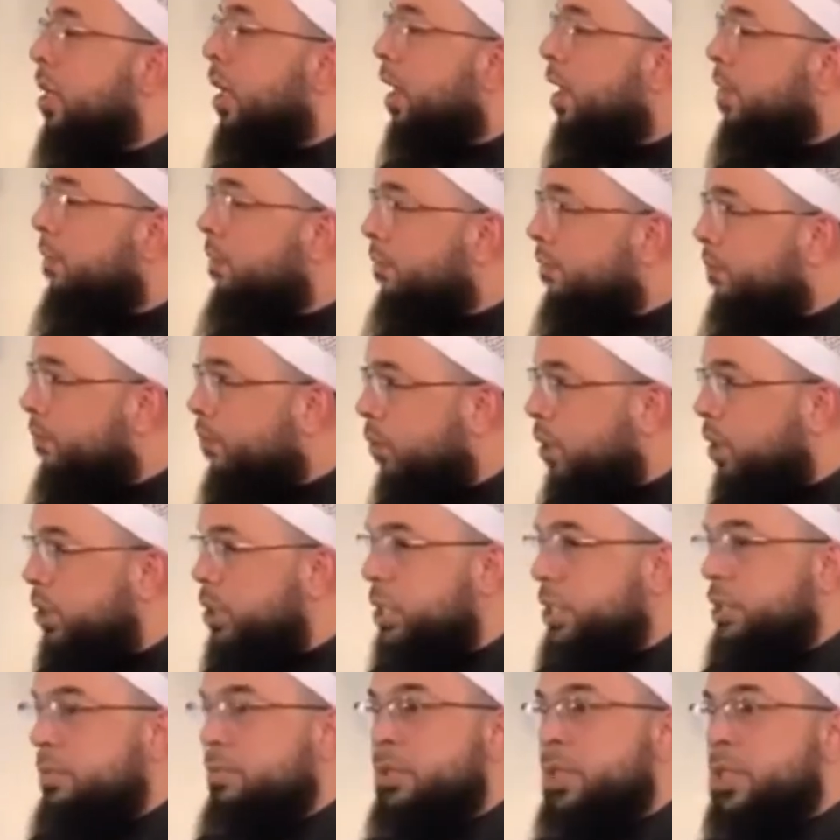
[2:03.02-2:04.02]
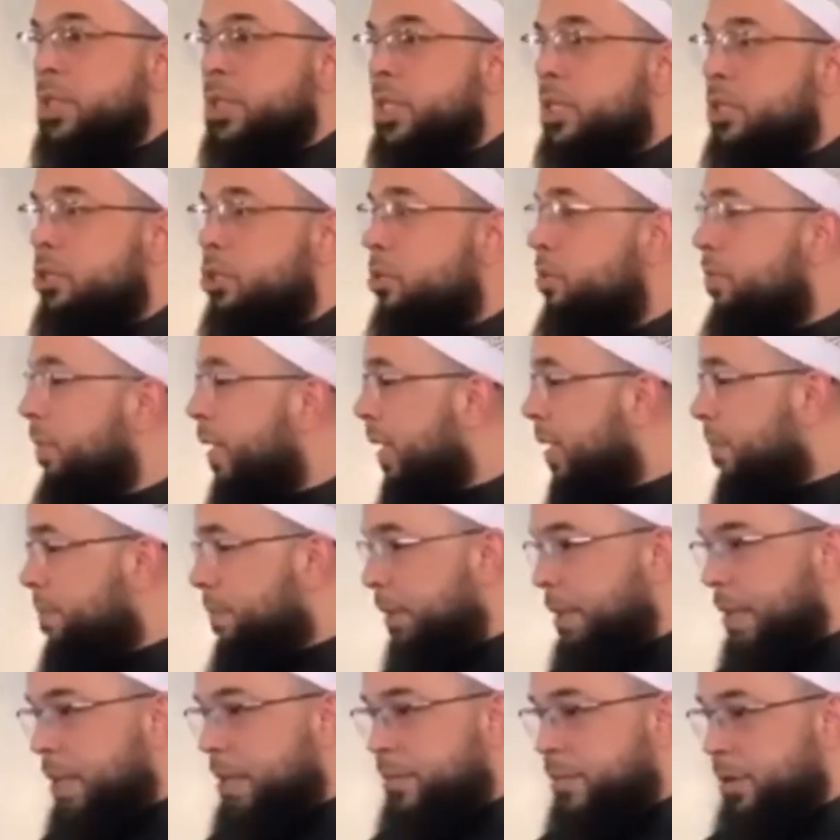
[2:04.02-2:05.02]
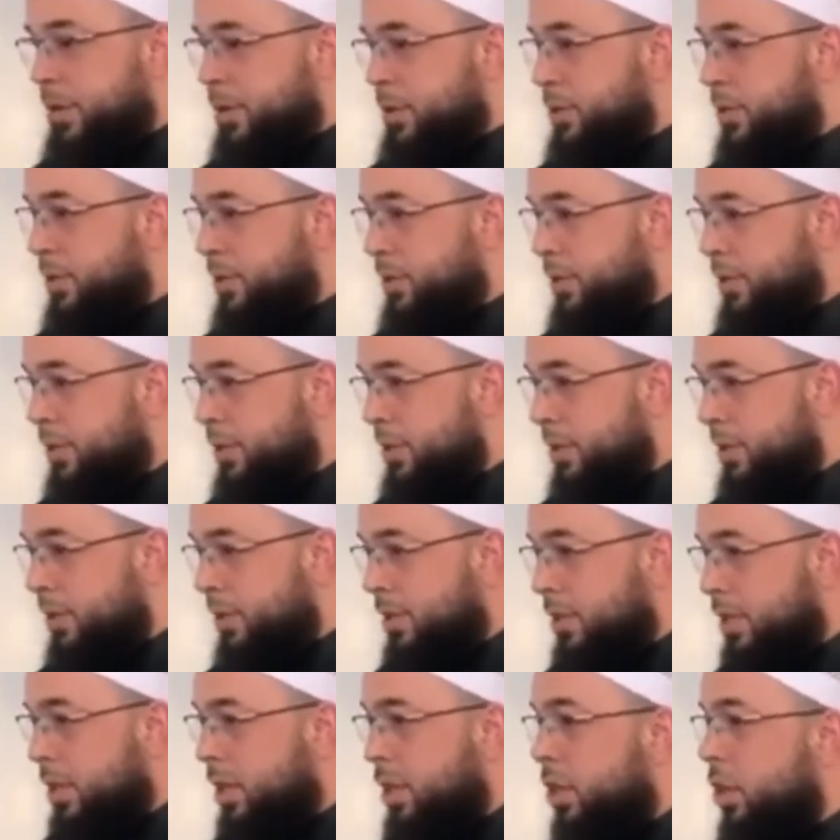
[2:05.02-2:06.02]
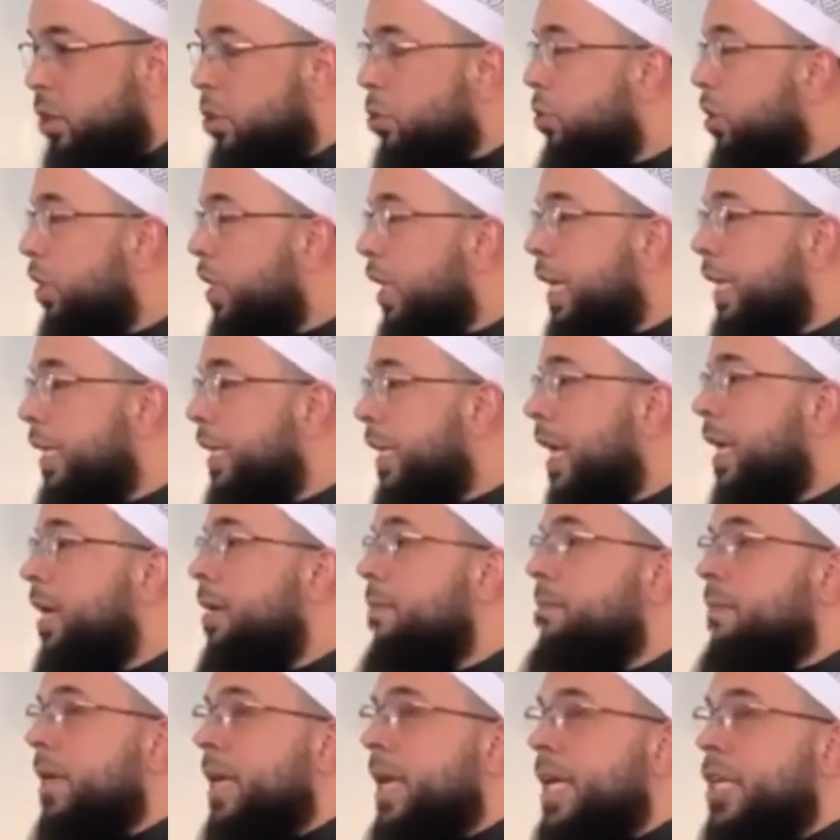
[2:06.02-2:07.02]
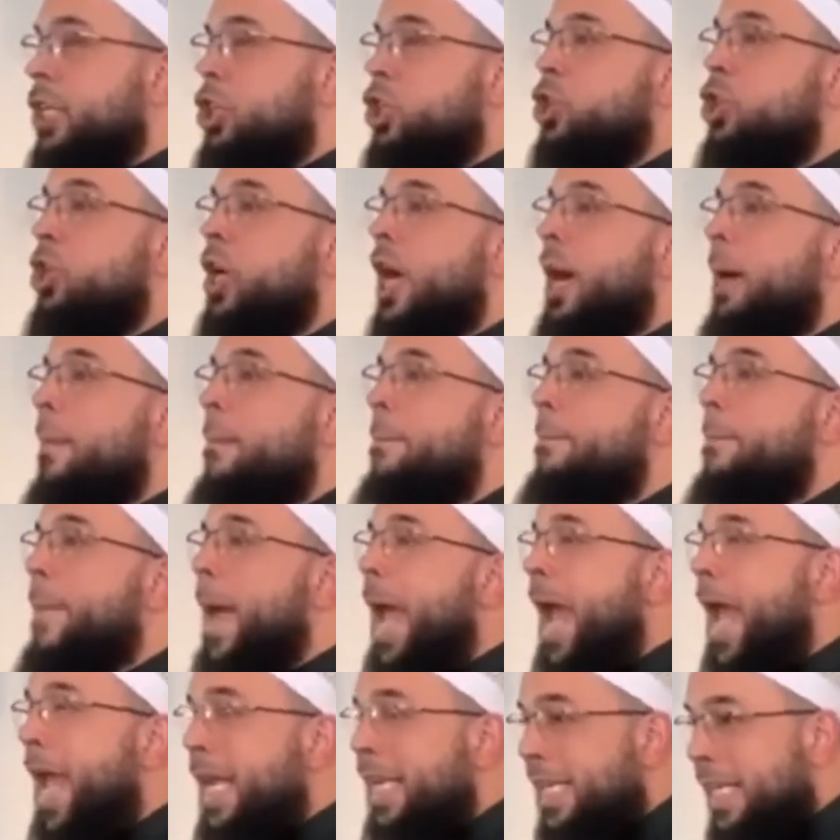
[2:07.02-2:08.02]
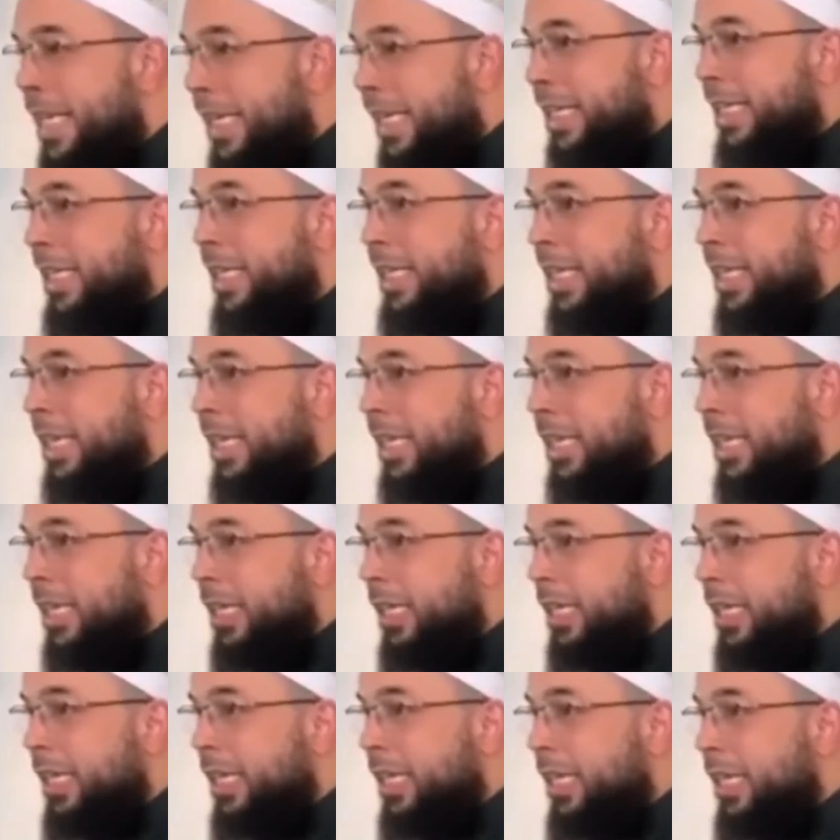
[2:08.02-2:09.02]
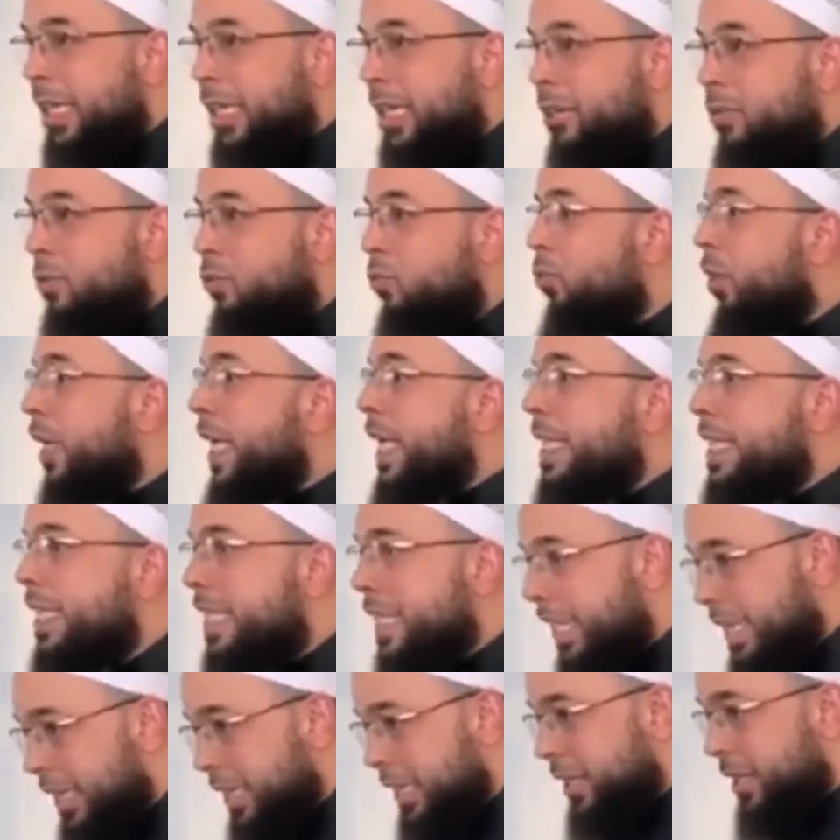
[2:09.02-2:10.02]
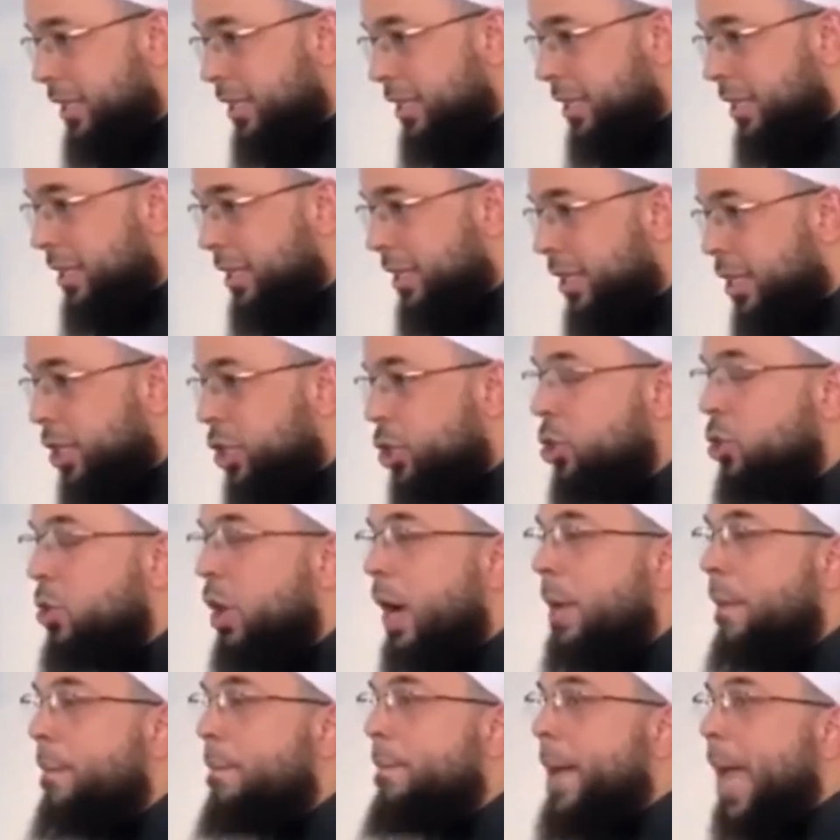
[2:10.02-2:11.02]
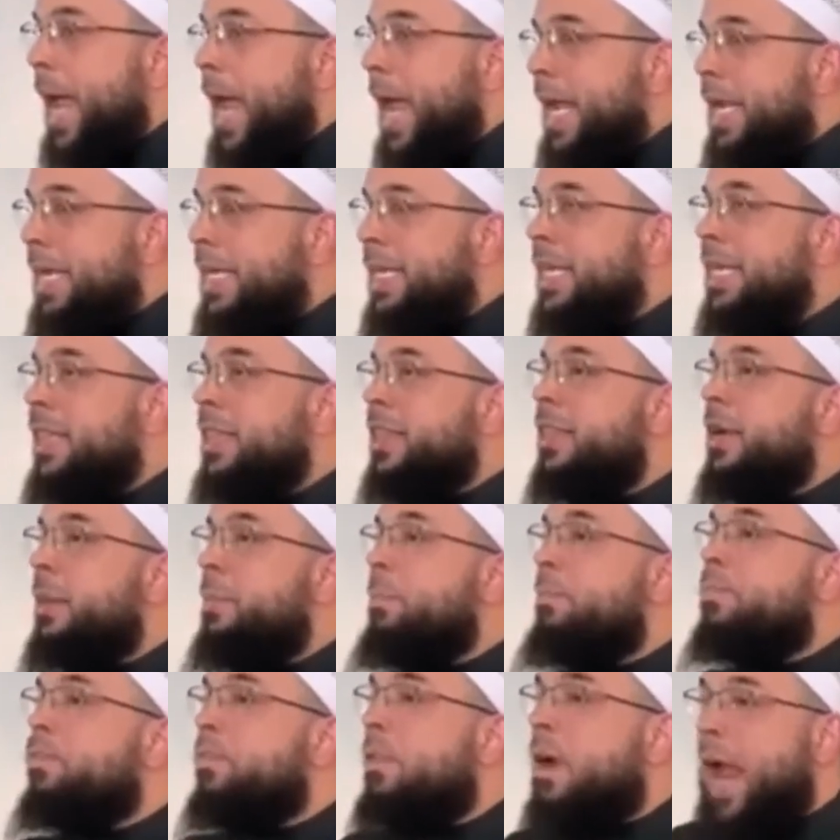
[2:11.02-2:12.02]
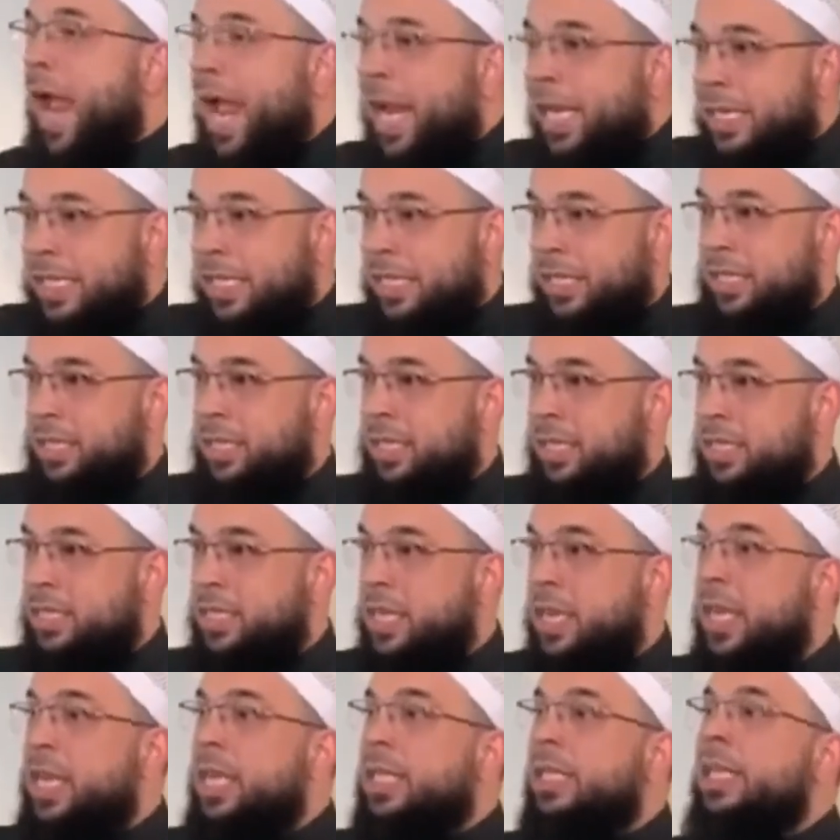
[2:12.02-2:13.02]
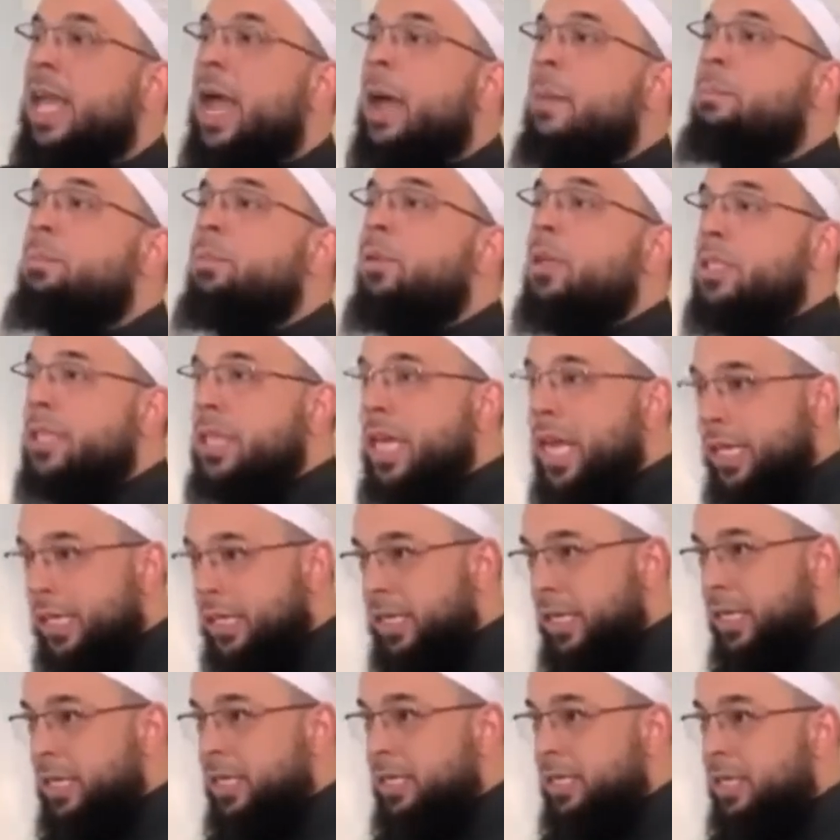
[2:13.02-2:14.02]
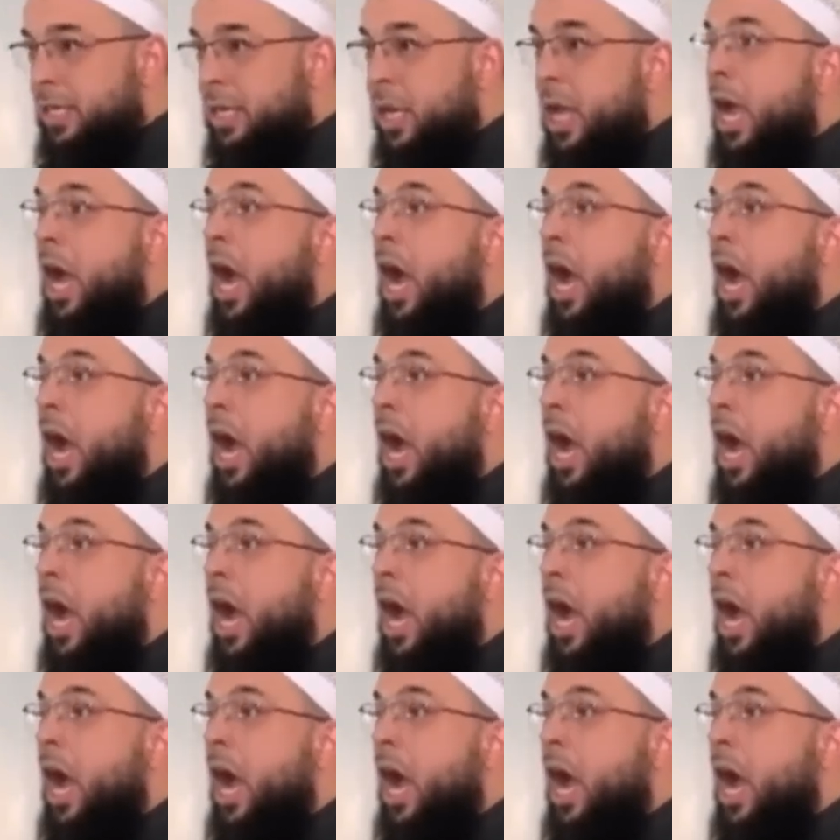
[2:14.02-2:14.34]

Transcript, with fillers: Unfortunately, we see too many believers who think that it means to abandon reason, to abandon the practices that protect us.